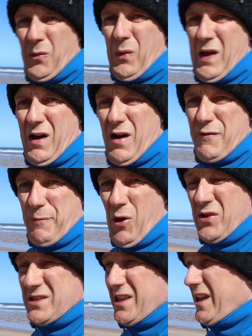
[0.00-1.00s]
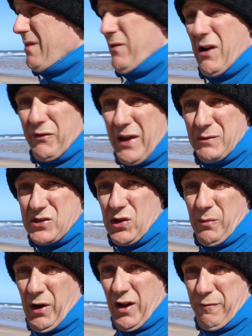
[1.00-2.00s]
Well, I've pointed the camera, I've kept the
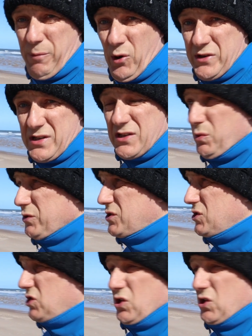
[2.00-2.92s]
zoom on, I've pointed towards the